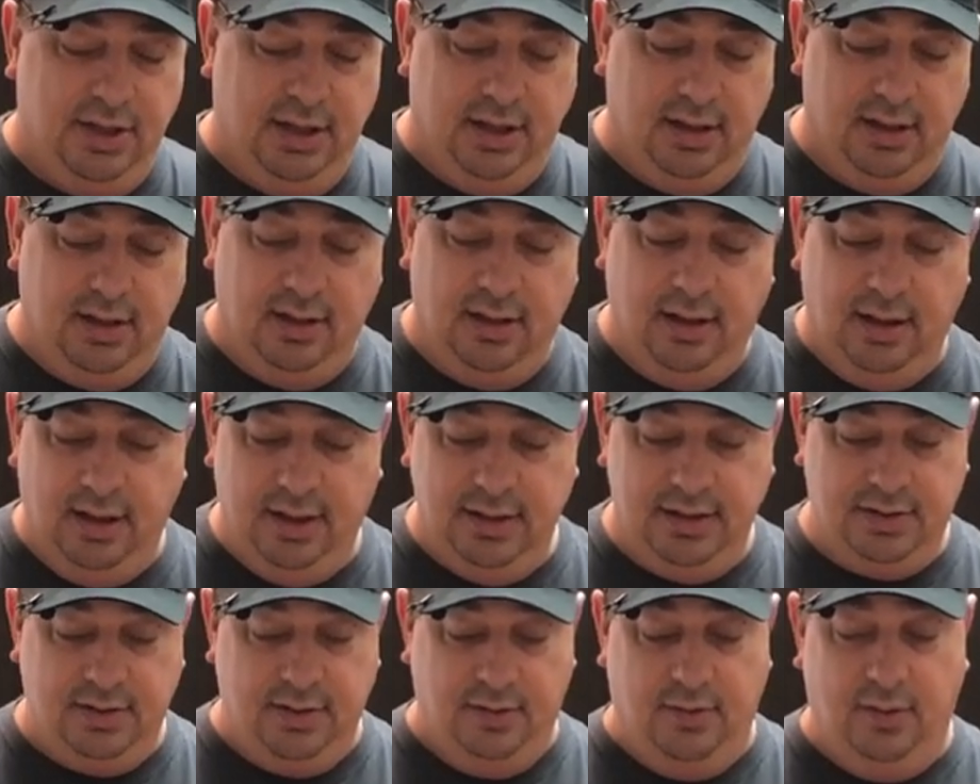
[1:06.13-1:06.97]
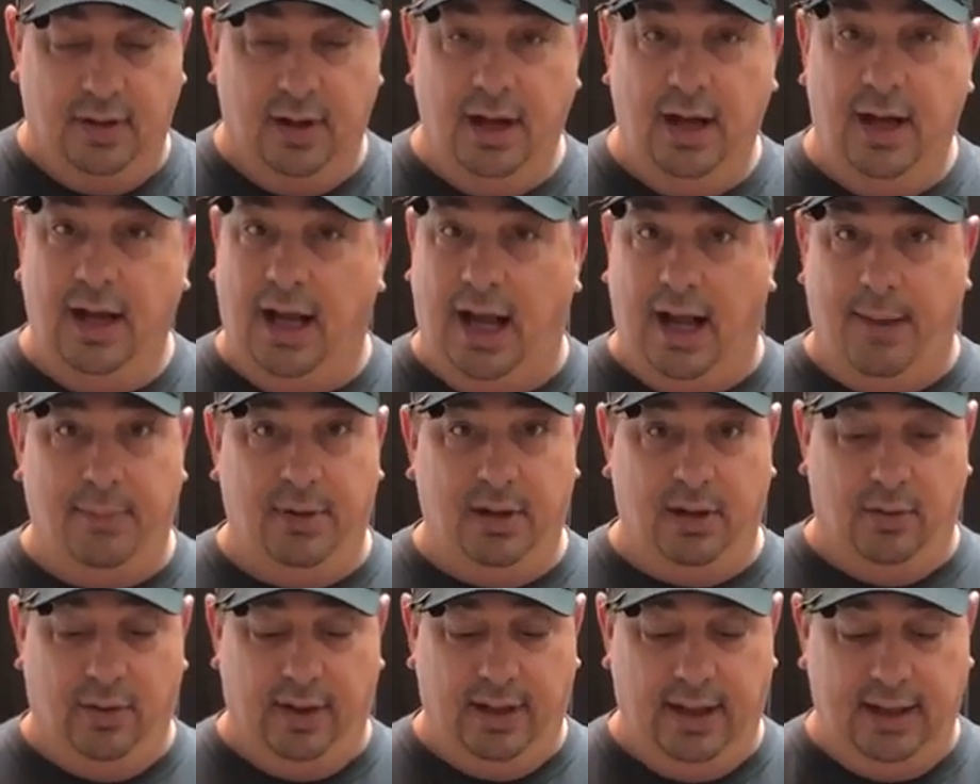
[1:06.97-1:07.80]
here. So I'm going
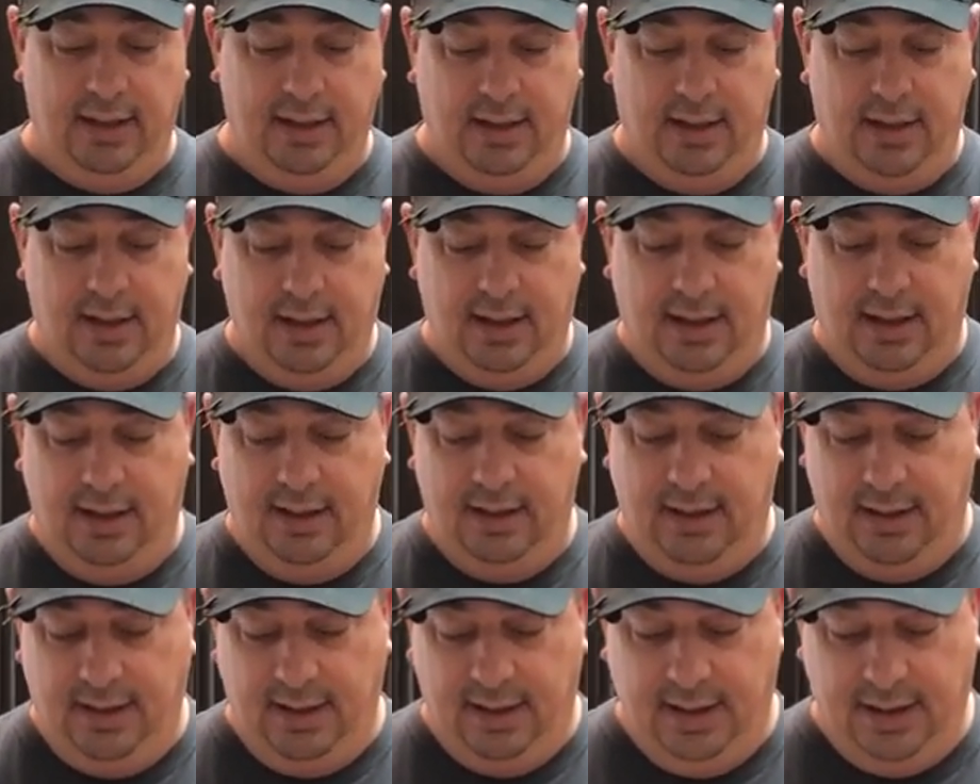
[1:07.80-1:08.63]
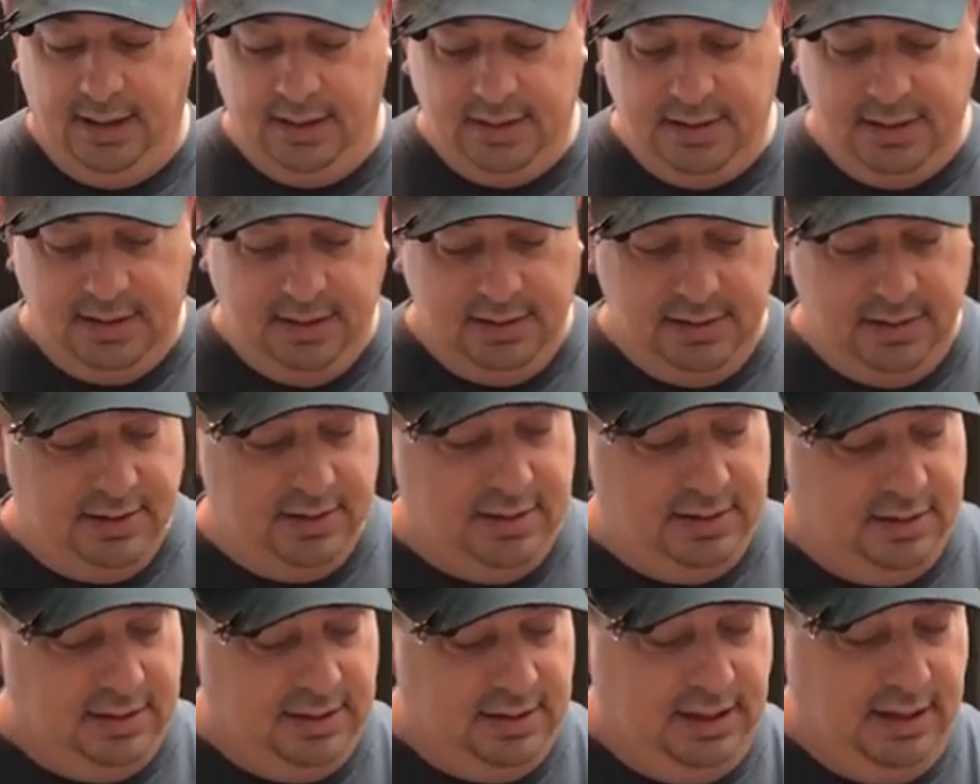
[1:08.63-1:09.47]
to go ahead and cut into this and
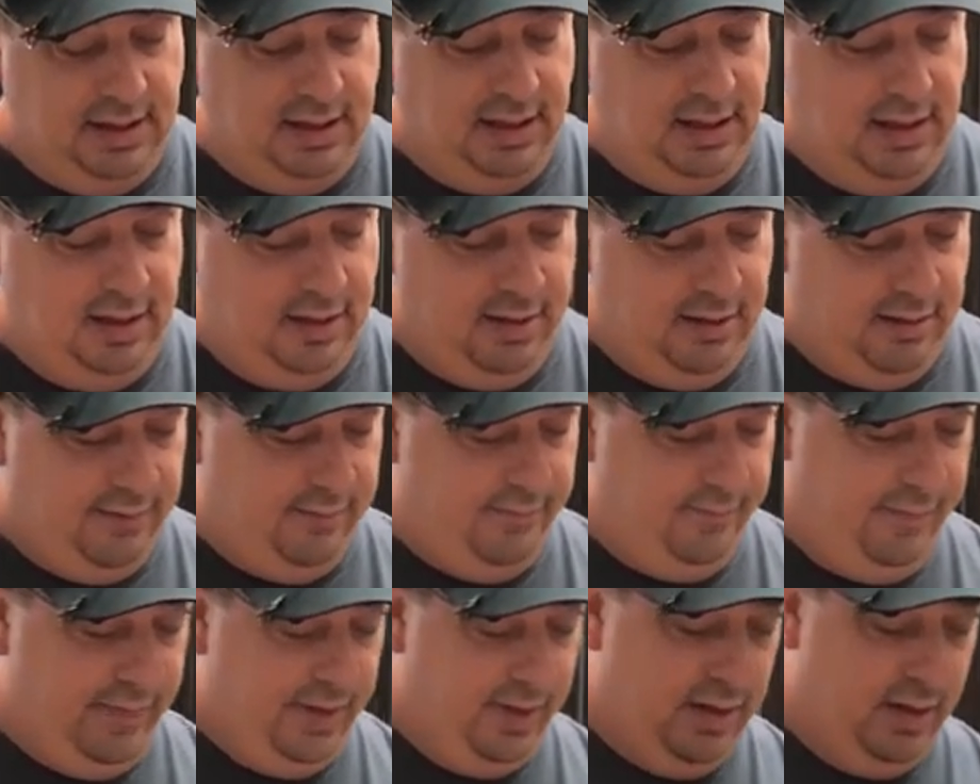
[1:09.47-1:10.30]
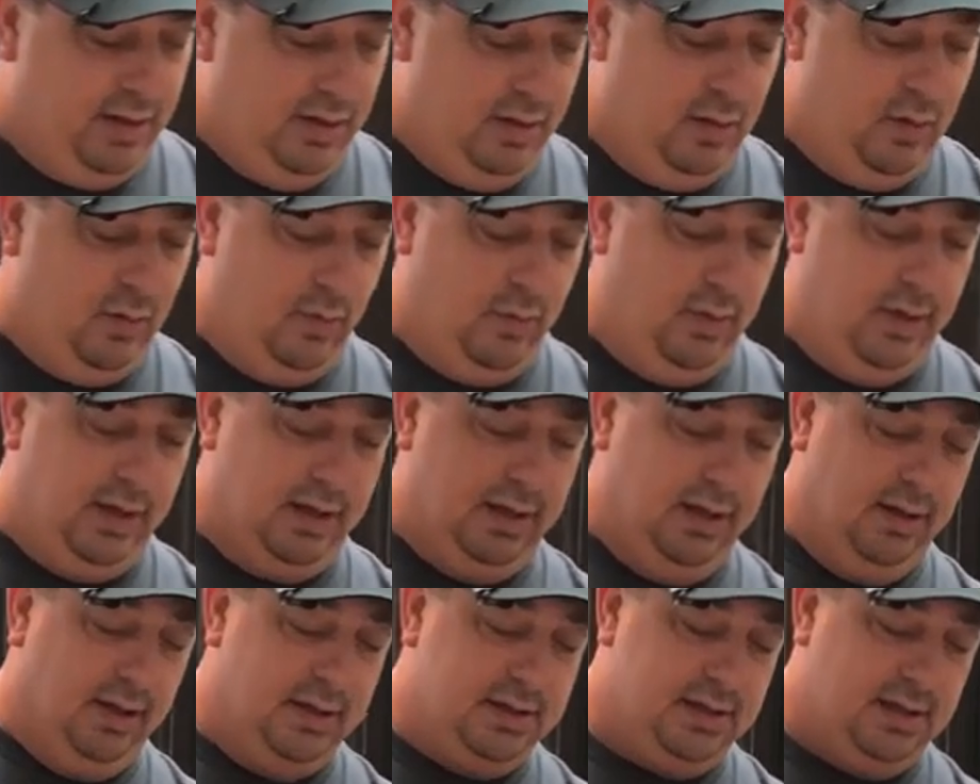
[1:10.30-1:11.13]
just see what it
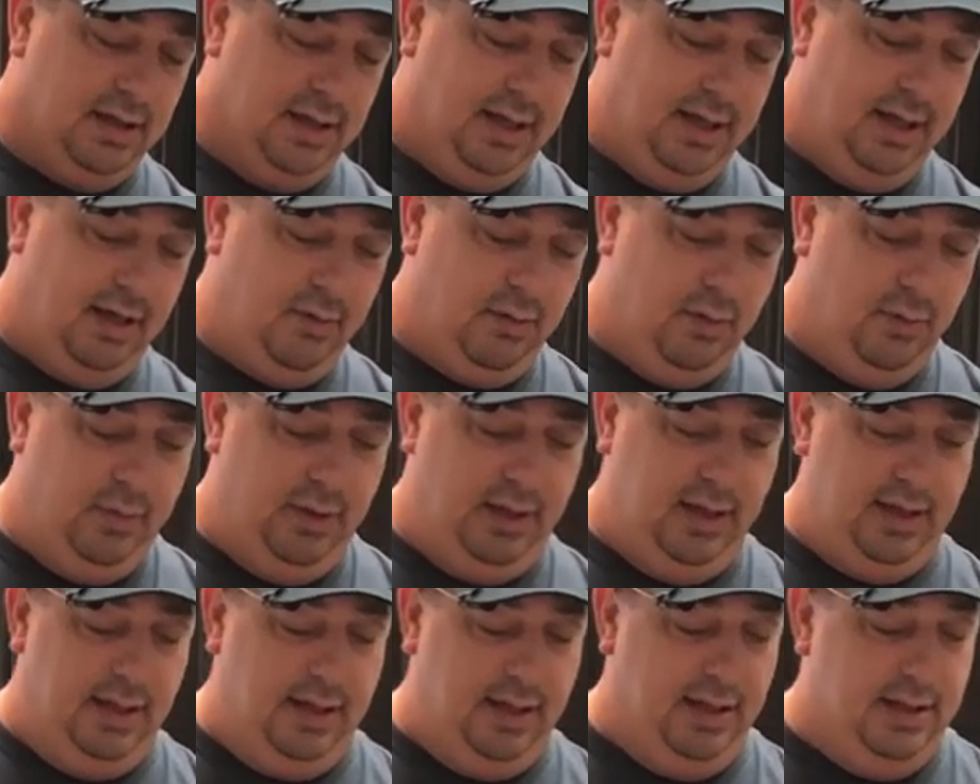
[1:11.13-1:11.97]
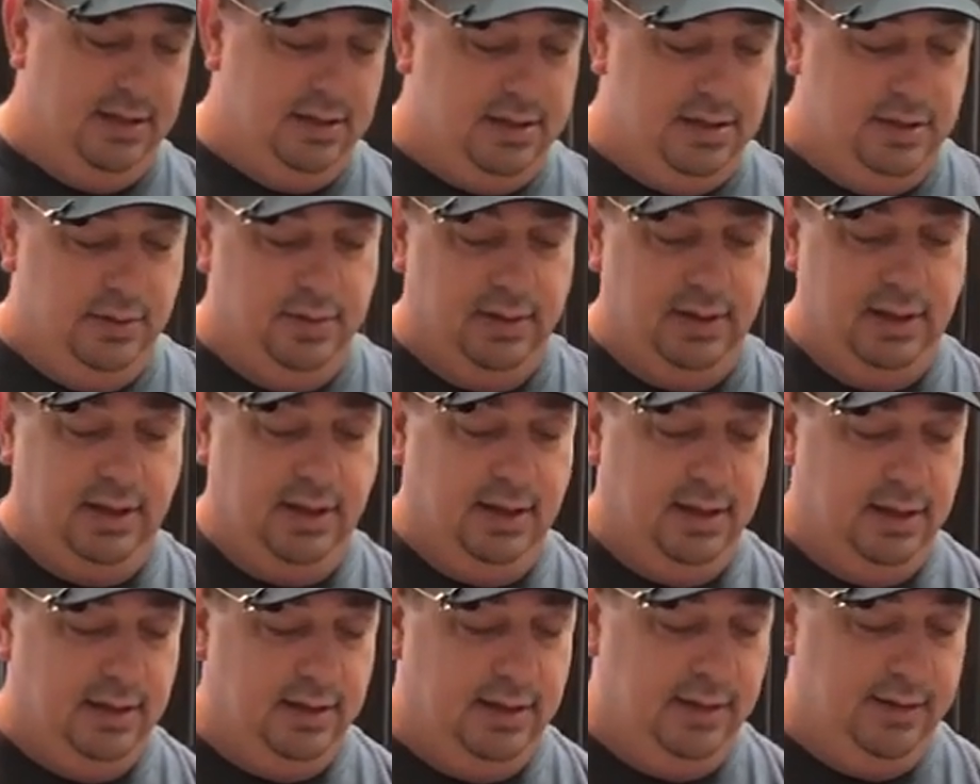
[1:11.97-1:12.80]
looks like when we get into it
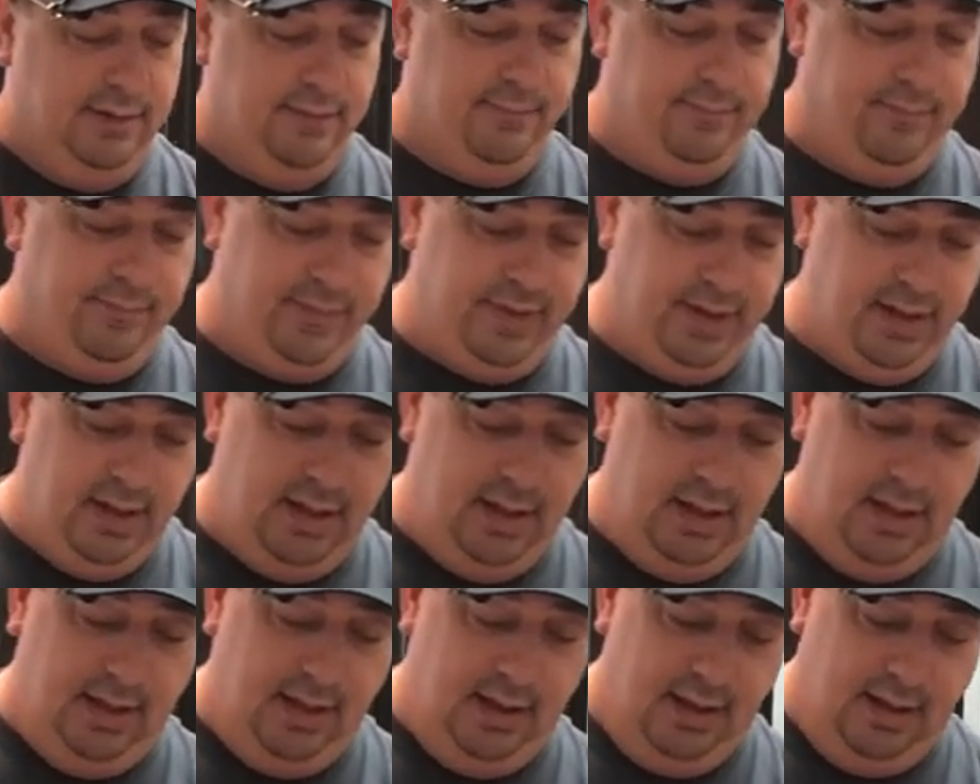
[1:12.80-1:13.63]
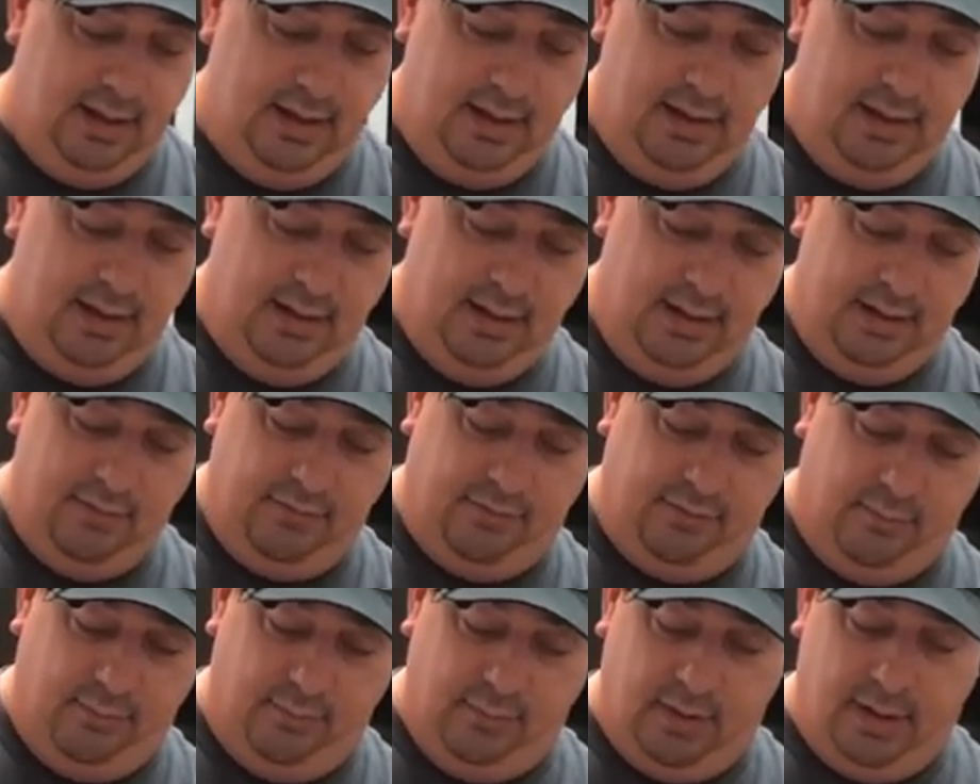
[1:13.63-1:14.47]
here.
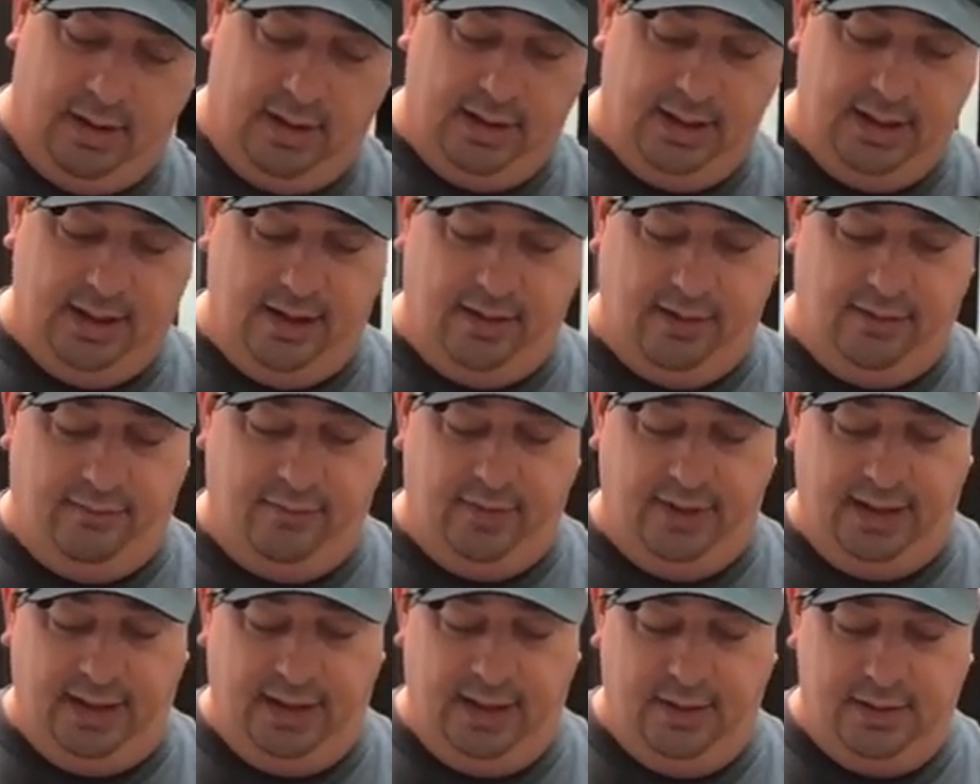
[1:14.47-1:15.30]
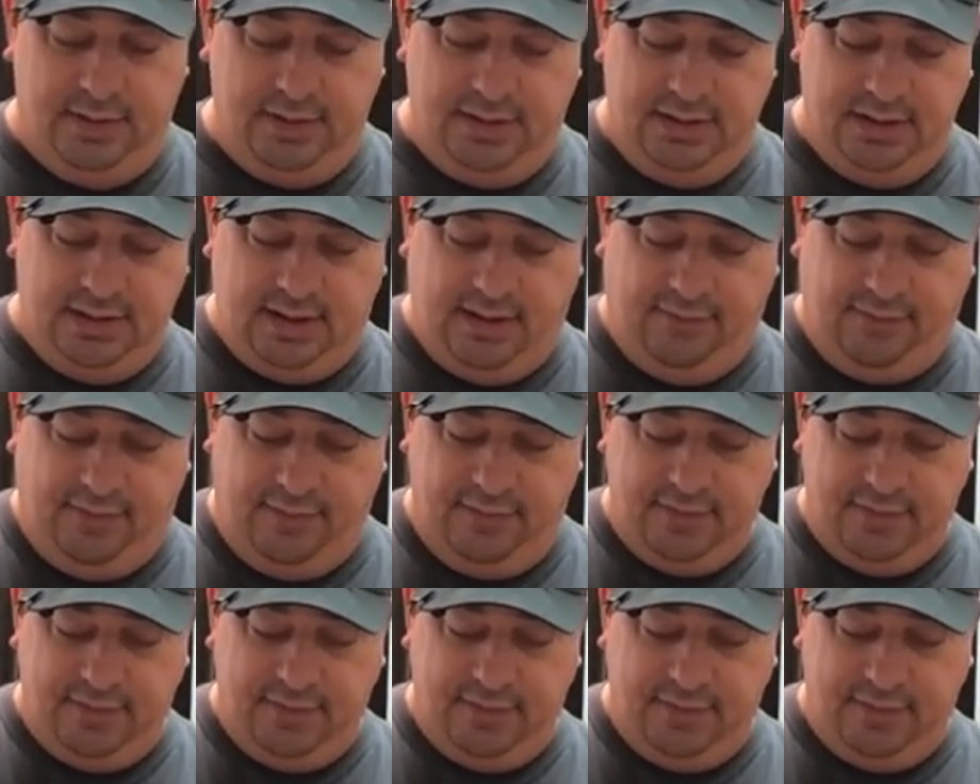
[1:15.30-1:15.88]
From all the other videos and stuff